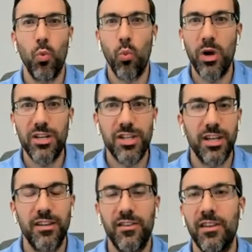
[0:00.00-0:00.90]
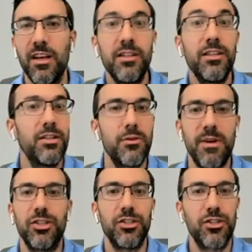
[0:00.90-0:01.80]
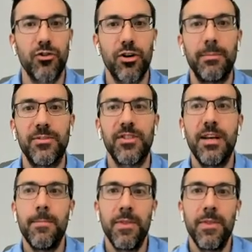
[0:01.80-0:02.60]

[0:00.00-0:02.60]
widgets, you mentioned scripts,